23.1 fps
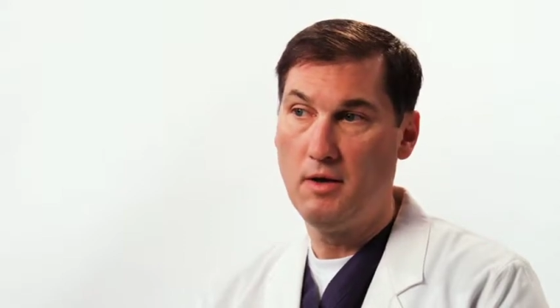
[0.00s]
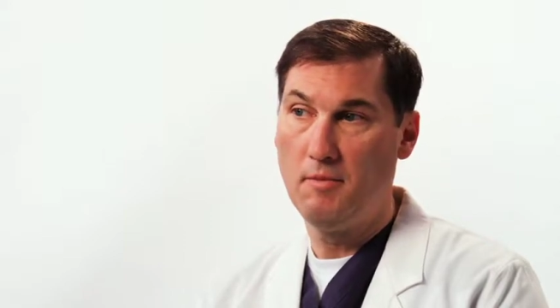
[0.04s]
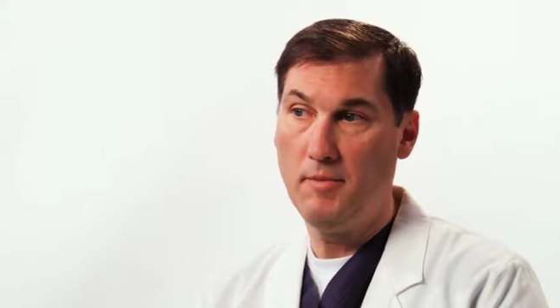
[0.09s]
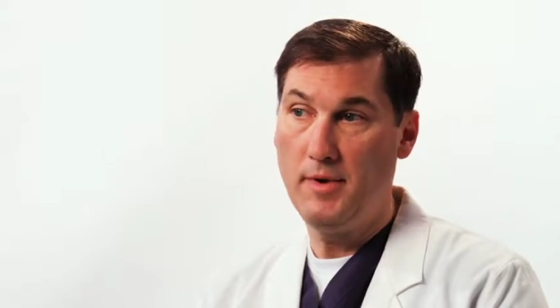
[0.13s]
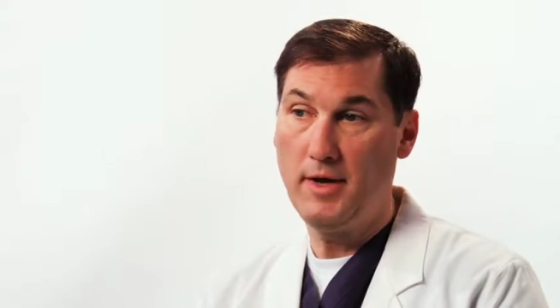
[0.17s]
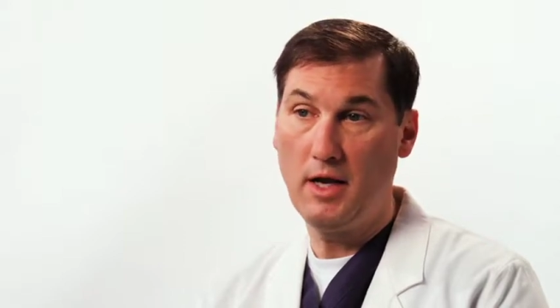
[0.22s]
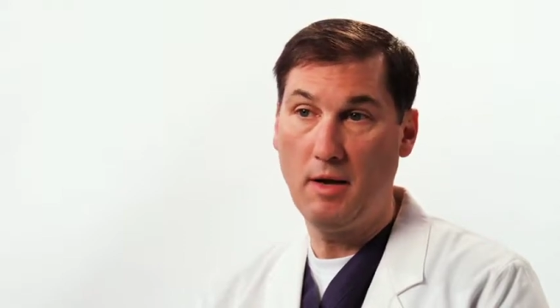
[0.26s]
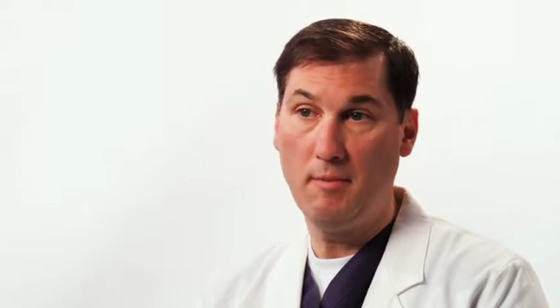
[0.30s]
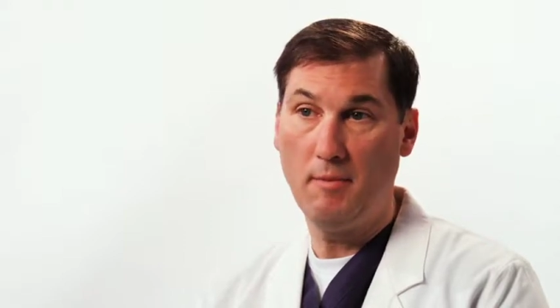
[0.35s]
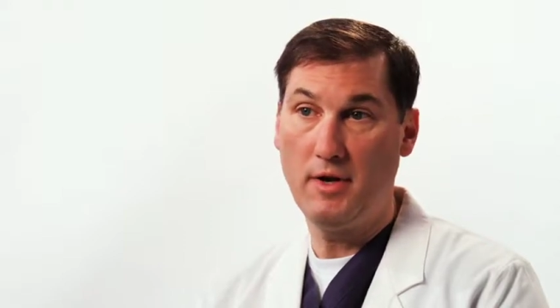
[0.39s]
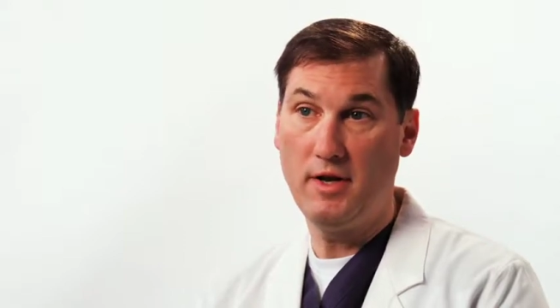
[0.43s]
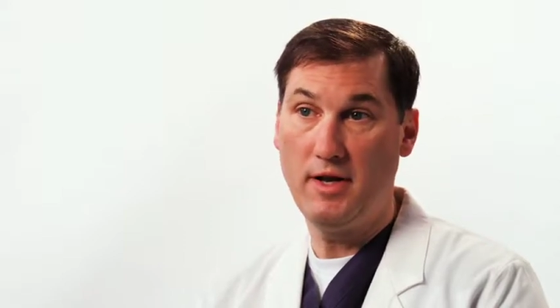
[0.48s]

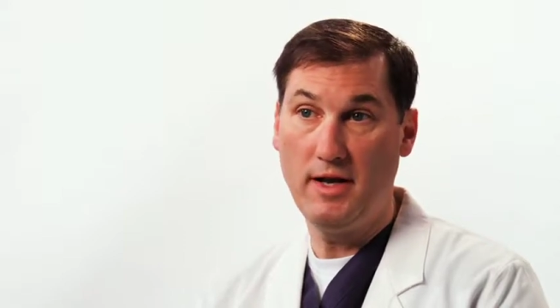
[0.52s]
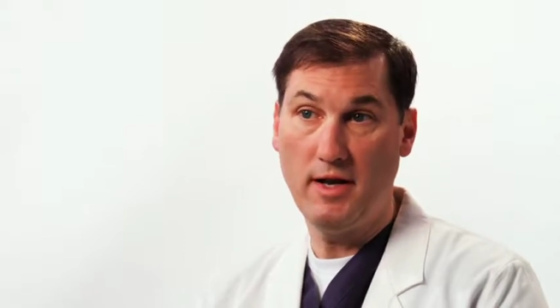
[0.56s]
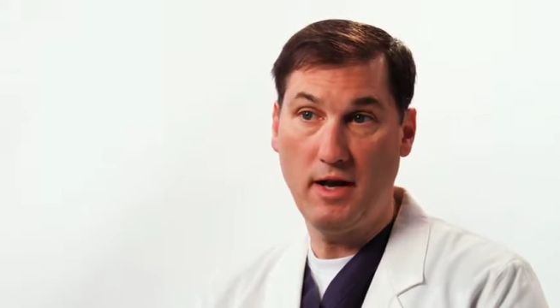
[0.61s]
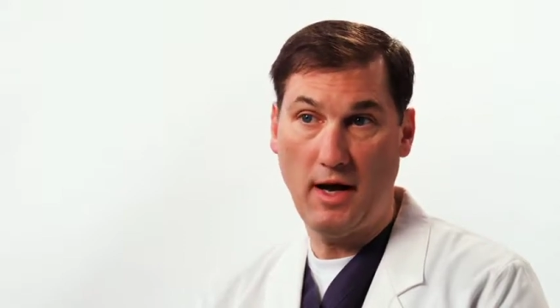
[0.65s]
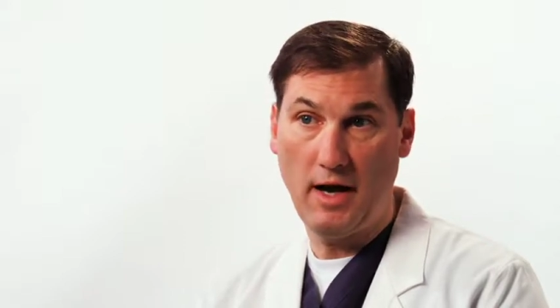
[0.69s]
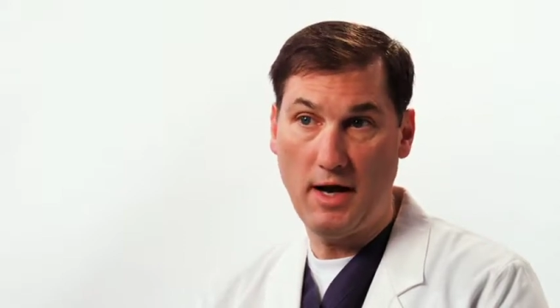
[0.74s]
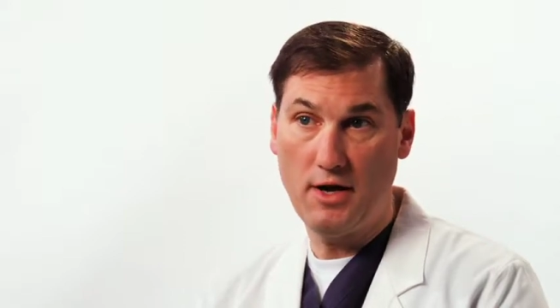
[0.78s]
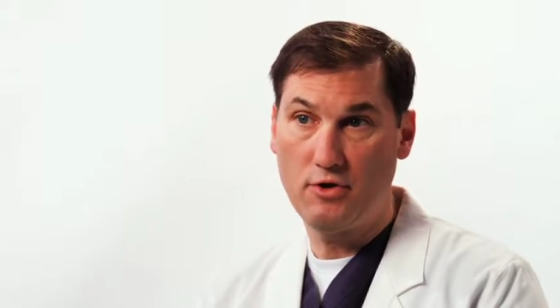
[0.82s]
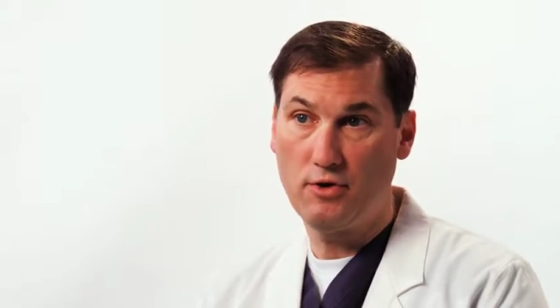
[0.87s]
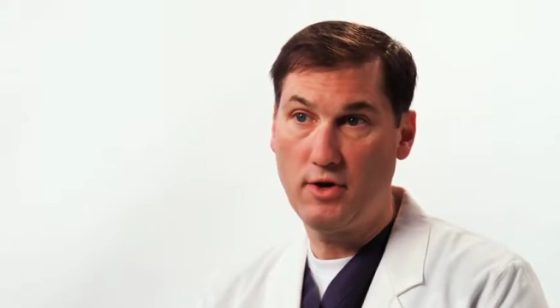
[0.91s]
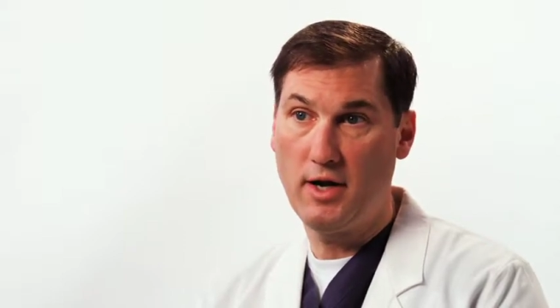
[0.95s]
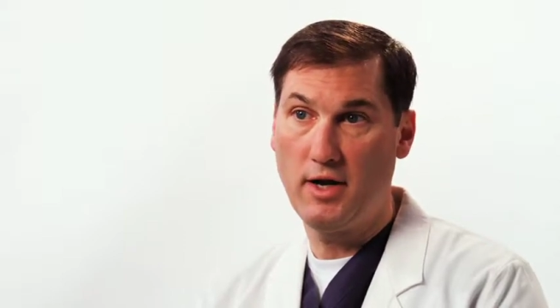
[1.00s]
Becoming
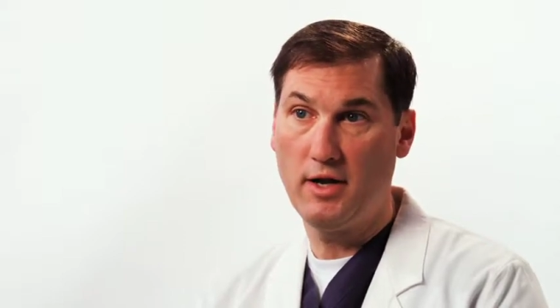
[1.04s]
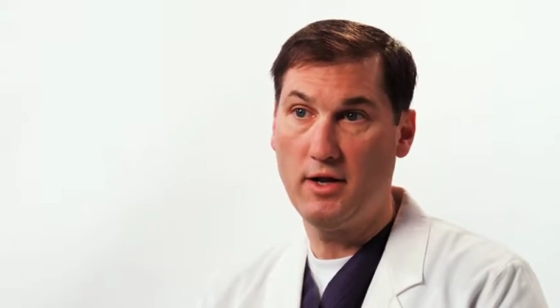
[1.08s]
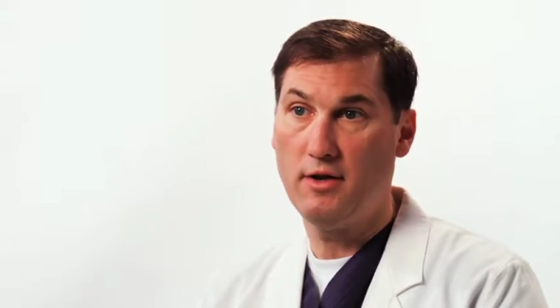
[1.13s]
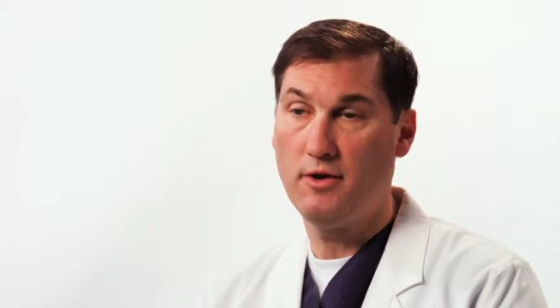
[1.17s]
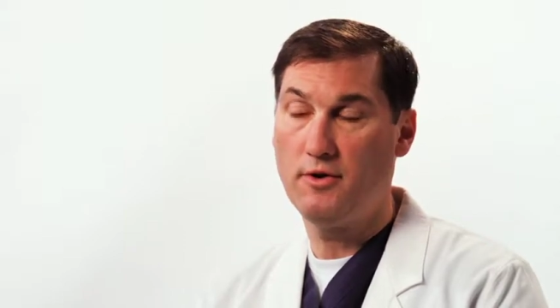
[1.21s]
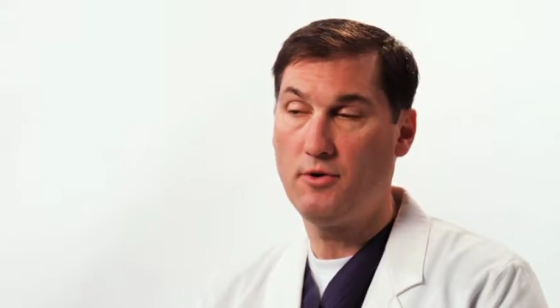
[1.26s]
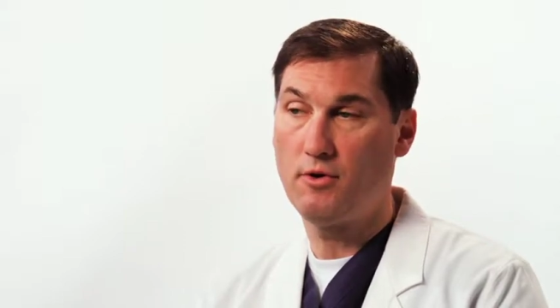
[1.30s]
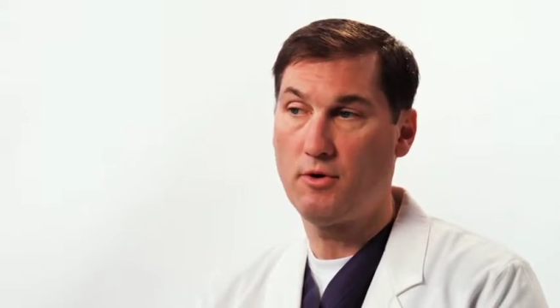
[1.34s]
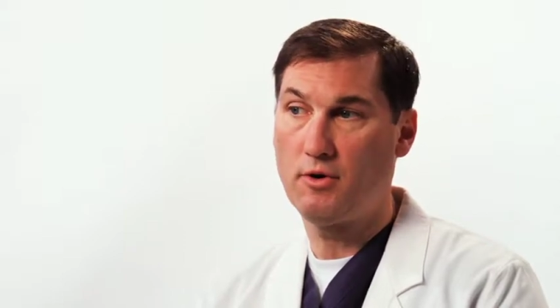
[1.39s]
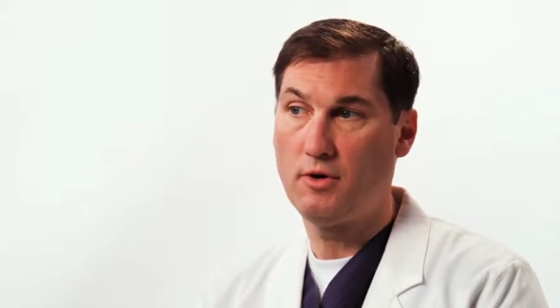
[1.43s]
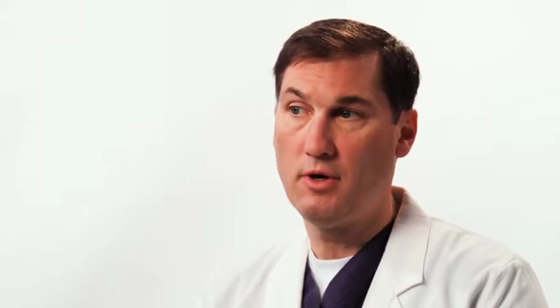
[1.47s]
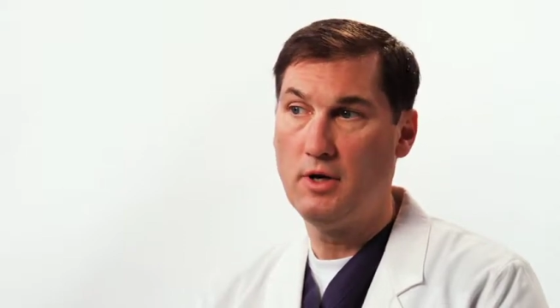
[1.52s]

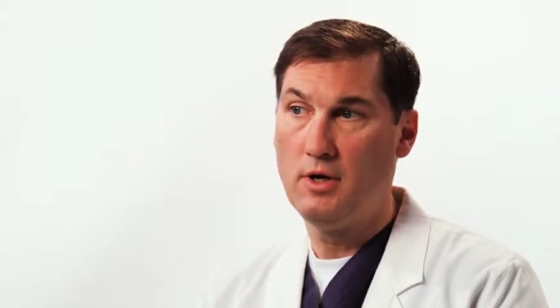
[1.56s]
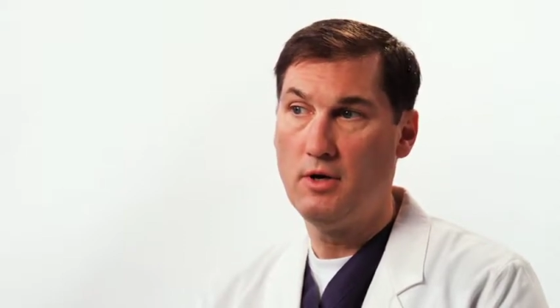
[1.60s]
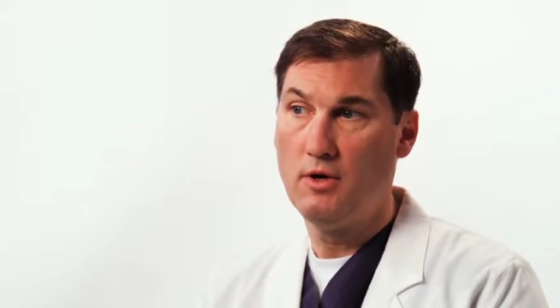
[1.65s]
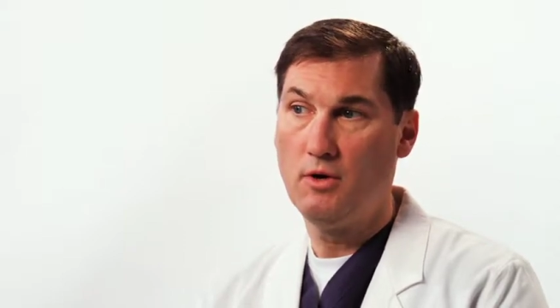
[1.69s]
dehydrated or